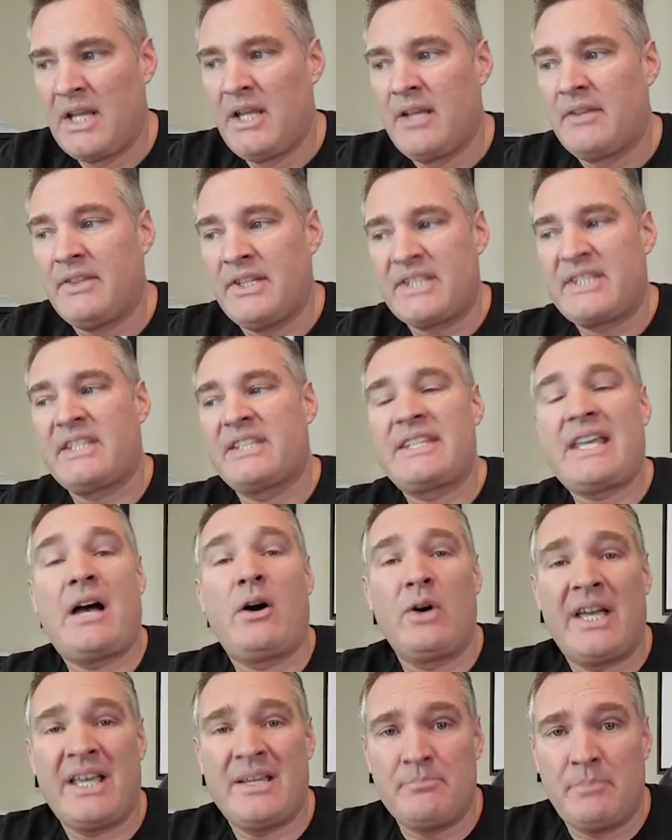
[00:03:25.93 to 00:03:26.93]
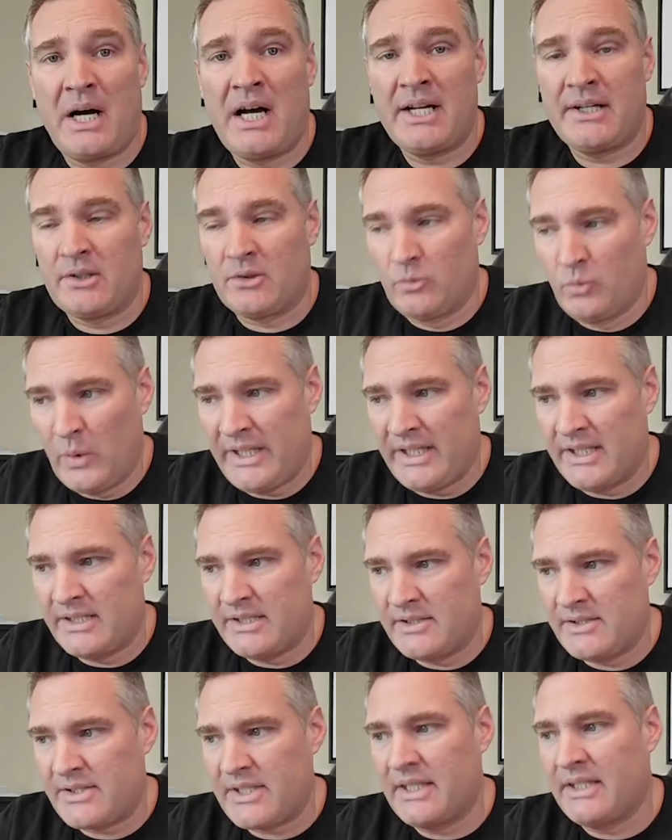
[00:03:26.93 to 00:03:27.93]
This is how a buyer
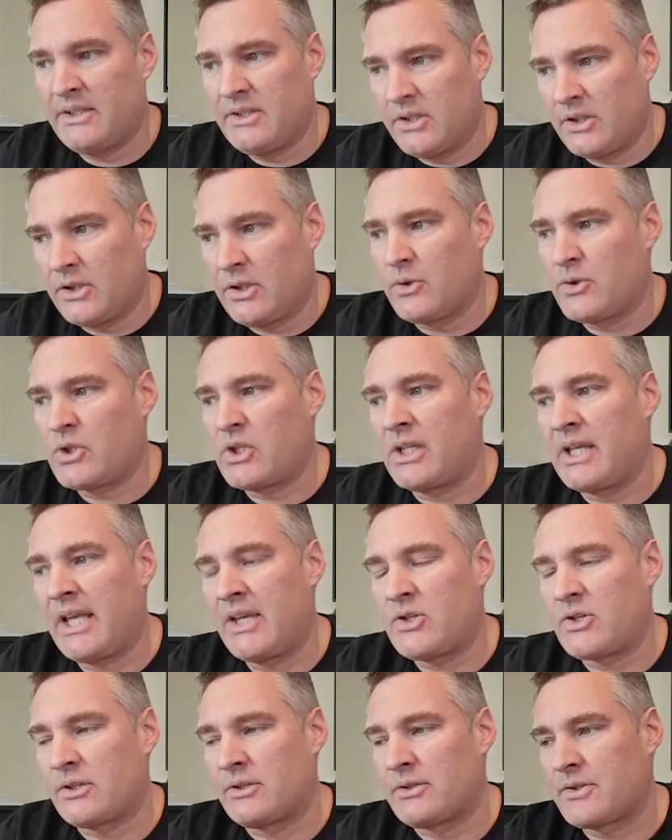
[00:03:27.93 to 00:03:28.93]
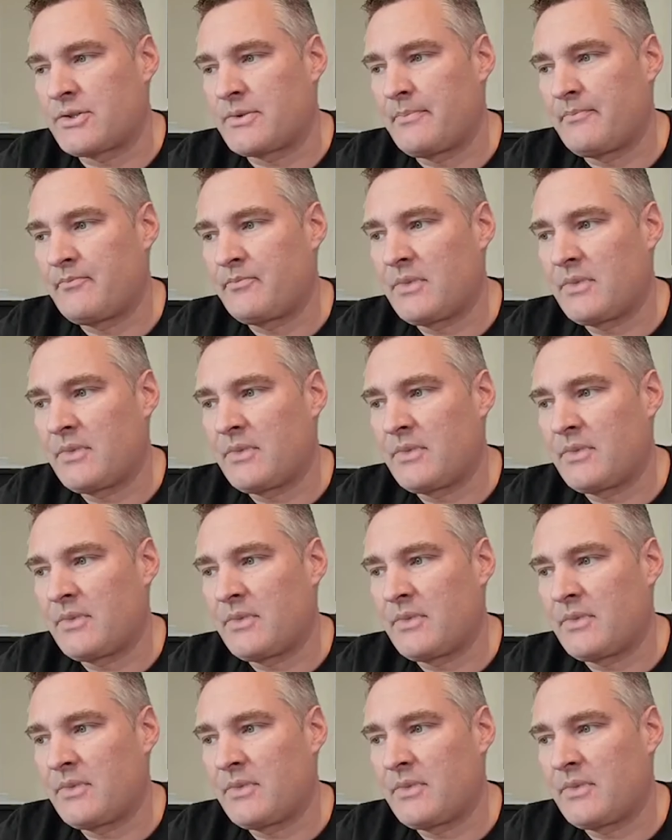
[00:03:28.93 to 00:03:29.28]
wins in negotiations.